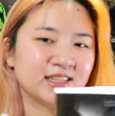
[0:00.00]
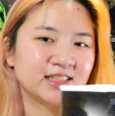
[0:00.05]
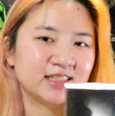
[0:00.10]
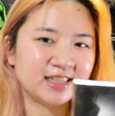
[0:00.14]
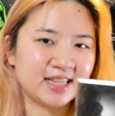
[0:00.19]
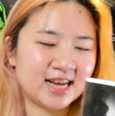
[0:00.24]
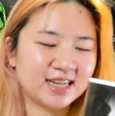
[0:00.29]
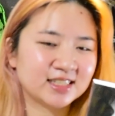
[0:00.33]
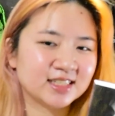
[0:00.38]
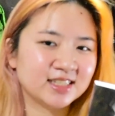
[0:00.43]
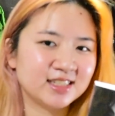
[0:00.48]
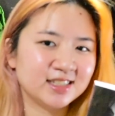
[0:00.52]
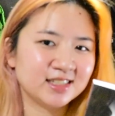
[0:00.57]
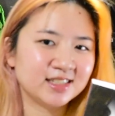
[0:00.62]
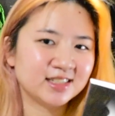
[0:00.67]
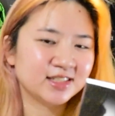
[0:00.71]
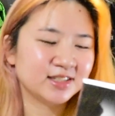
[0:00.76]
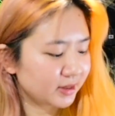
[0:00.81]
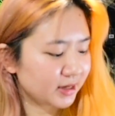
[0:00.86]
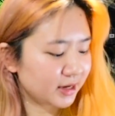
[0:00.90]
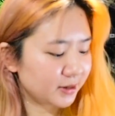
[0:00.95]

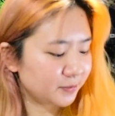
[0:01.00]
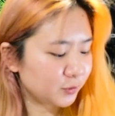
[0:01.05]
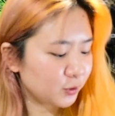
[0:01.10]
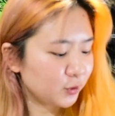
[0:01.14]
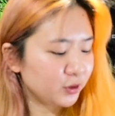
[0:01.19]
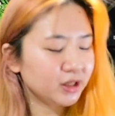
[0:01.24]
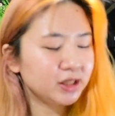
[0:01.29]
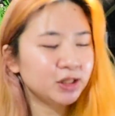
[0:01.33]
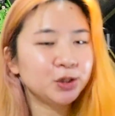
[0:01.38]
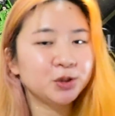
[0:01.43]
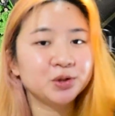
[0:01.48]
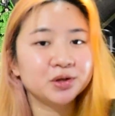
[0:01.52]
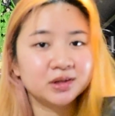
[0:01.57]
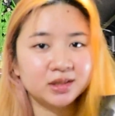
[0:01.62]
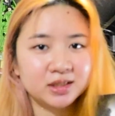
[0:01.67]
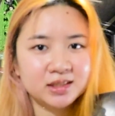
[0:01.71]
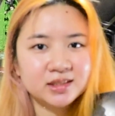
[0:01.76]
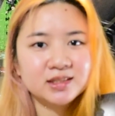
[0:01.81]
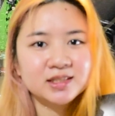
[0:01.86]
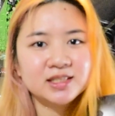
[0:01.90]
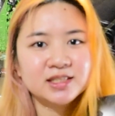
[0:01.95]
classics. I'm going to
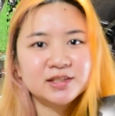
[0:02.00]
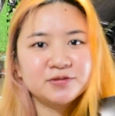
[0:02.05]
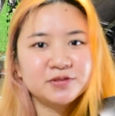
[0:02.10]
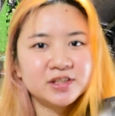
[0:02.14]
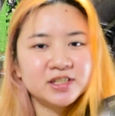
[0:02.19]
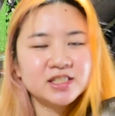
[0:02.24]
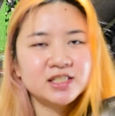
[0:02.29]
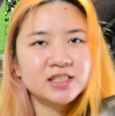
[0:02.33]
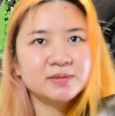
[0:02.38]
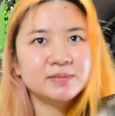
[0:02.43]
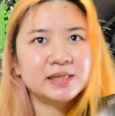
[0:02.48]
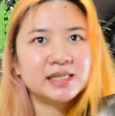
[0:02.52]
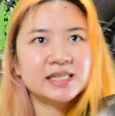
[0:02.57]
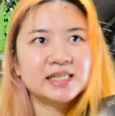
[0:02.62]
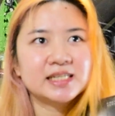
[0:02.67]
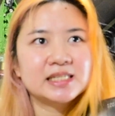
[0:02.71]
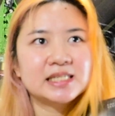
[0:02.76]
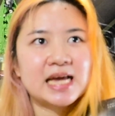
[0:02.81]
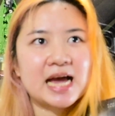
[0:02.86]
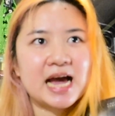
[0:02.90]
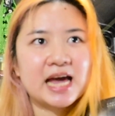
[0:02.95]
read this first
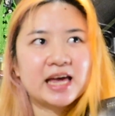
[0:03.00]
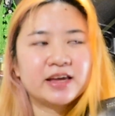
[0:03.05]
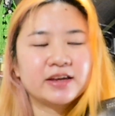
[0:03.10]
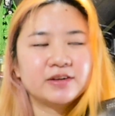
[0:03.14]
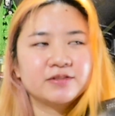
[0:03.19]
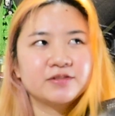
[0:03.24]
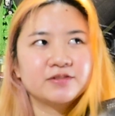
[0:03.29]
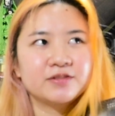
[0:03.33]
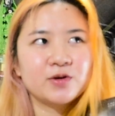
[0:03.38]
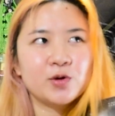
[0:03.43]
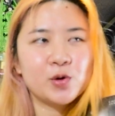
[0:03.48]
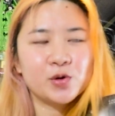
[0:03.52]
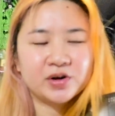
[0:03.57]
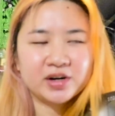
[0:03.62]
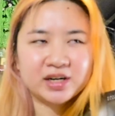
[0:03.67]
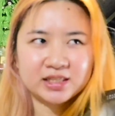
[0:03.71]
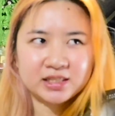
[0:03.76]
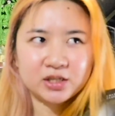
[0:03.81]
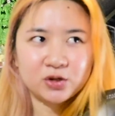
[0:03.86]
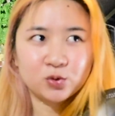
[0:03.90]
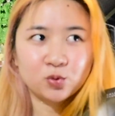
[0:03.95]
because I've
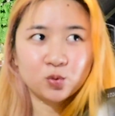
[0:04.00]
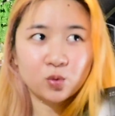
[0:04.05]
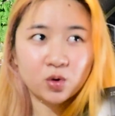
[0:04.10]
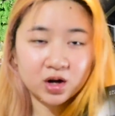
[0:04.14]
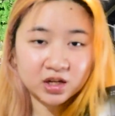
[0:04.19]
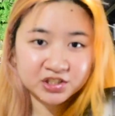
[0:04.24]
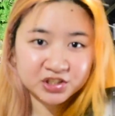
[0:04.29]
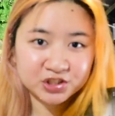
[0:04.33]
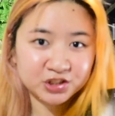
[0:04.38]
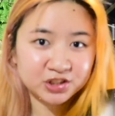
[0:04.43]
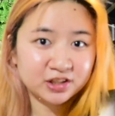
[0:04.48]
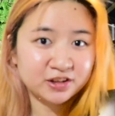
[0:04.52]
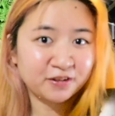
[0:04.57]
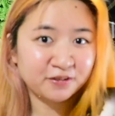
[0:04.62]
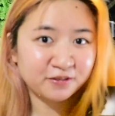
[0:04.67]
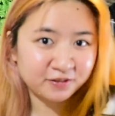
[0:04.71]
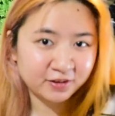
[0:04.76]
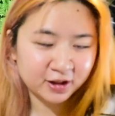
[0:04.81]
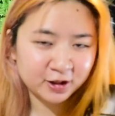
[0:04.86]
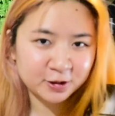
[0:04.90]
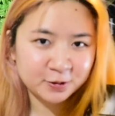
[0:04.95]
already watched the
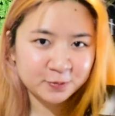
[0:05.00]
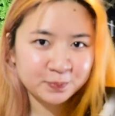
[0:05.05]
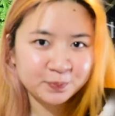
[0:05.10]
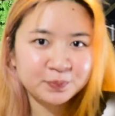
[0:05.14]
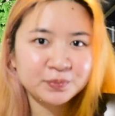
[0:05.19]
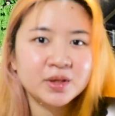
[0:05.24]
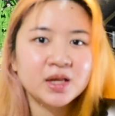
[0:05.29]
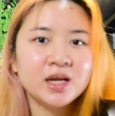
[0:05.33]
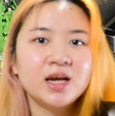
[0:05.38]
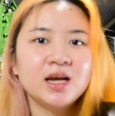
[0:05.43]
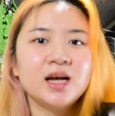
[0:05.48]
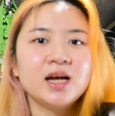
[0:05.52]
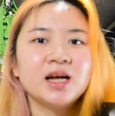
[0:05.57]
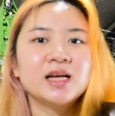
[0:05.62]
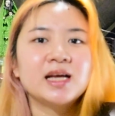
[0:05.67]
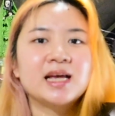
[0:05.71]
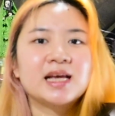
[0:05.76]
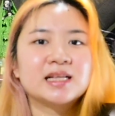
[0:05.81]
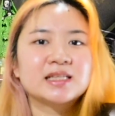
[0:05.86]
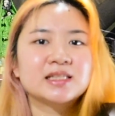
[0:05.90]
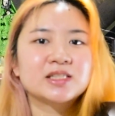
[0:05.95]
film
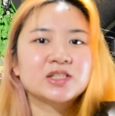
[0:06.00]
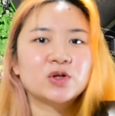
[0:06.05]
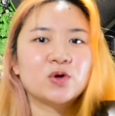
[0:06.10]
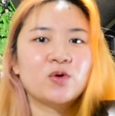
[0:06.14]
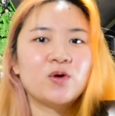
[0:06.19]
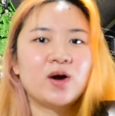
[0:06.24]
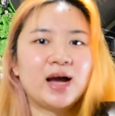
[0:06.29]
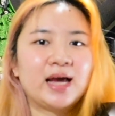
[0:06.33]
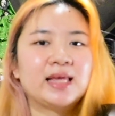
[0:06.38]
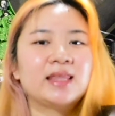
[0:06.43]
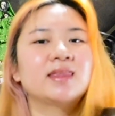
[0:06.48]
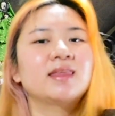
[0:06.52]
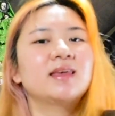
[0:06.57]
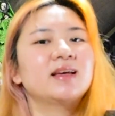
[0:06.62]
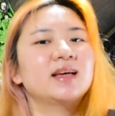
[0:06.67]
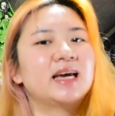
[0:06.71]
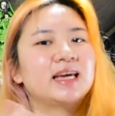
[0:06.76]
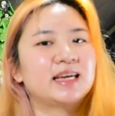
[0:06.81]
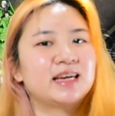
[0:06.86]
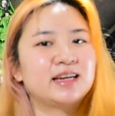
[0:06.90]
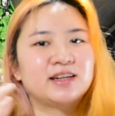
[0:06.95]
and so I
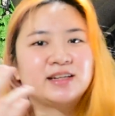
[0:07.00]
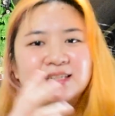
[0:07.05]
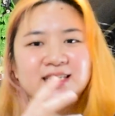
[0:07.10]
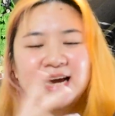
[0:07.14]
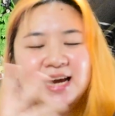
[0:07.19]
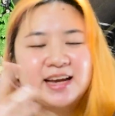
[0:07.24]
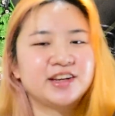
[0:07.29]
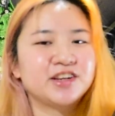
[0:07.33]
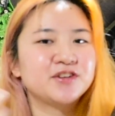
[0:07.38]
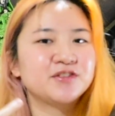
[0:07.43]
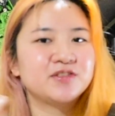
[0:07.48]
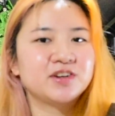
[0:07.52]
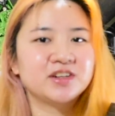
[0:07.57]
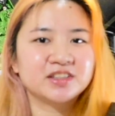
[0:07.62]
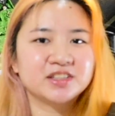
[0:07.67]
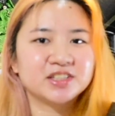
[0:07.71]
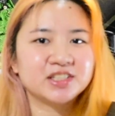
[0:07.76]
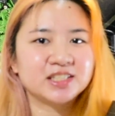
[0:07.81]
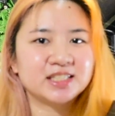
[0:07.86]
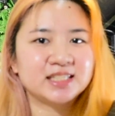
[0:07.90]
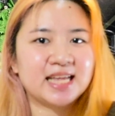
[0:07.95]
think I can kind of
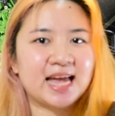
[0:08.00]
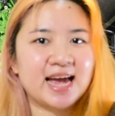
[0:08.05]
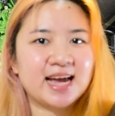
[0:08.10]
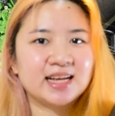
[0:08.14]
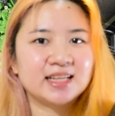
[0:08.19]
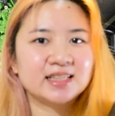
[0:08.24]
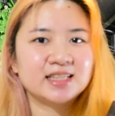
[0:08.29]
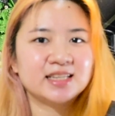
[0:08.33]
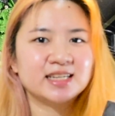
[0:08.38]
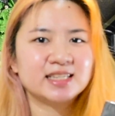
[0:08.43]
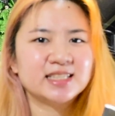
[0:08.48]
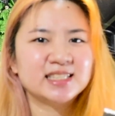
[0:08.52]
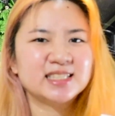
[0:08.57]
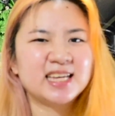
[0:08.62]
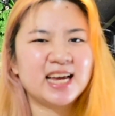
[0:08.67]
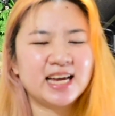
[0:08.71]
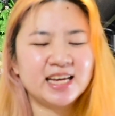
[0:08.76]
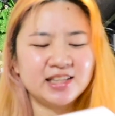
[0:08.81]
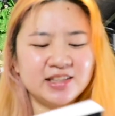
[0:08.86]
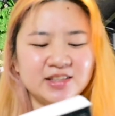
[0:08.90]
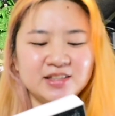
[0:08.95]
understand. It's
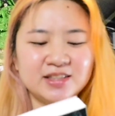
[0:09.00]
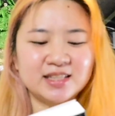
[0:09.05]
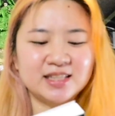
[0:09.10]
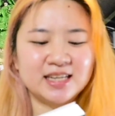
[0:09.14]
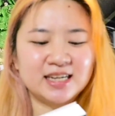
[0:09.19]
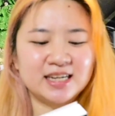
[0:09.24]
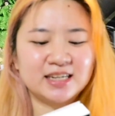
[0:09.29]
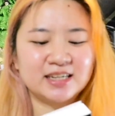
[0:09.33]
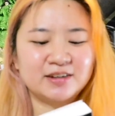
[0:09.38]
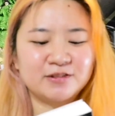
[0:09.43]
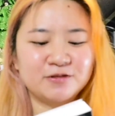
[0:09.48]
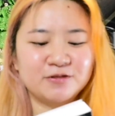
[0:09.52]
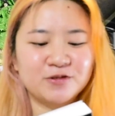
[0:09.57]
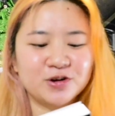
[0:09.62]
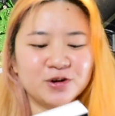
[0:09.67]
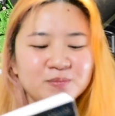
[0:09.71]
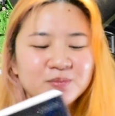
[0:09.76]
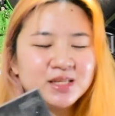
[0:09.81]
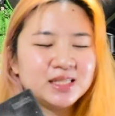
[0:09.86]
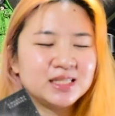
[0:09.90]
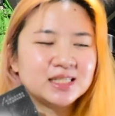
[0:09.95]
kind
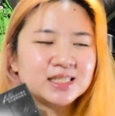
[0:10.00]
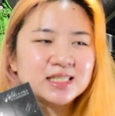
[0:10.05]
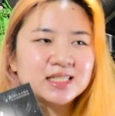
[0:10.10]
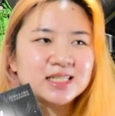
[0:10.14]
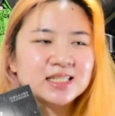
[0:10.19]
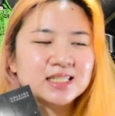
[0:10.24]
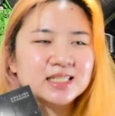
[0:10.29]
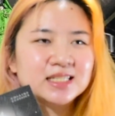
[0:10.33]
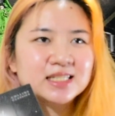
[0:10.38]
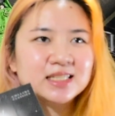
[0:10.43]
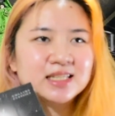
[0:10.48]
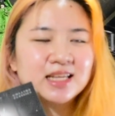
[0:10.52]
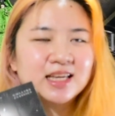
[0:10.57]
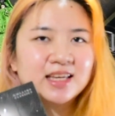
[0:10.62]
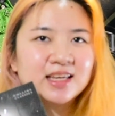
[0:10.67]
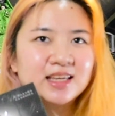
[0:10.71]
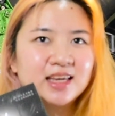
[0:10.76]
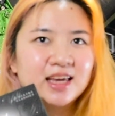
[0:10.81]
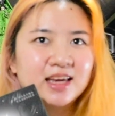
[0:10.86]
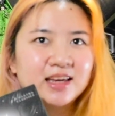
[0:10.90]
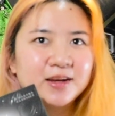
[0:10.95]
for me this is
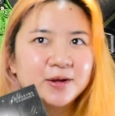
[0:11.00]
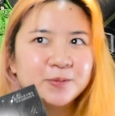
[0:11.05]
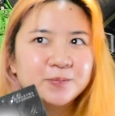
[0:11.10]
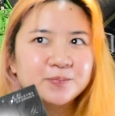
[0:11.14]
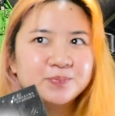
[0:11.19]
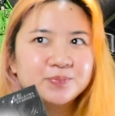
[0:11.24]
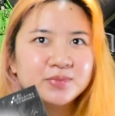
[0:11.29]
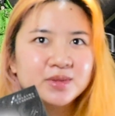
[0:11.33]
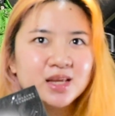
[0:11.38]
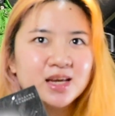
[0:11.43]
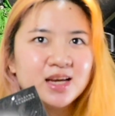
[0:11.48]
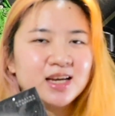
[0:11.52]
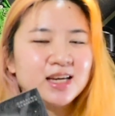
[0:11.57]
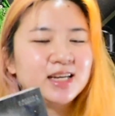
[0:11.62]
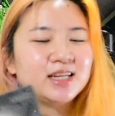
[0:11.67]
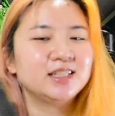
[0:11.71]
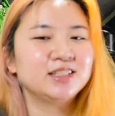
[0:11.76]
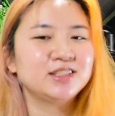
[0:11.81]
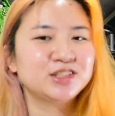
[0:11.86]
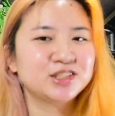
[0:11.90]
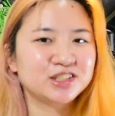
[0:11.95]
like a
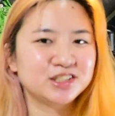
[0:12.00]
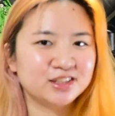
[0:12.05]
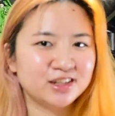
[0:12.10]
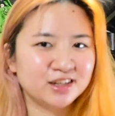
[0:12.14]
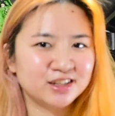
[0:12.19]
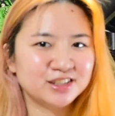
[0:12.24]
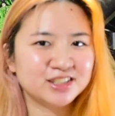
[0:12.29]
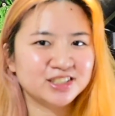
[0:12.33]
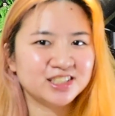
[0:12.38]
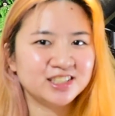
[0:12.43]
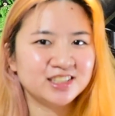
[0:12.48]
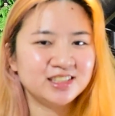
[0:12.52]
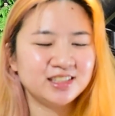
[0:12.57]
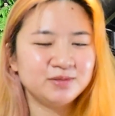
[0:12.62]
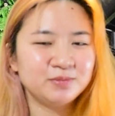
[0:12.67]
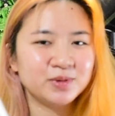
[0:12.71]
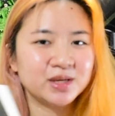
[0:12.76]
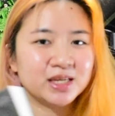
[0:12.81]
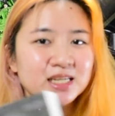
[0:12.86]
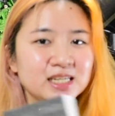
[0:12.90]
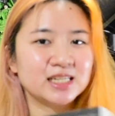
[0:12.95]

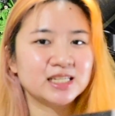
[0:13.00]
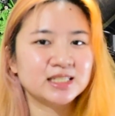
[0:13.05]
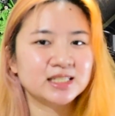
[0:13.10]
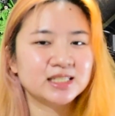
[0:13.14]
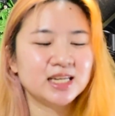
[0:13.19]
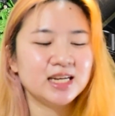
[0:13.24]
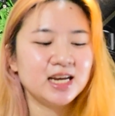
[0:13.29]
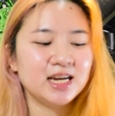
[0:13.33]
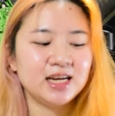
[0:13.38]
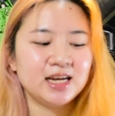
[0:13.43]
introduction because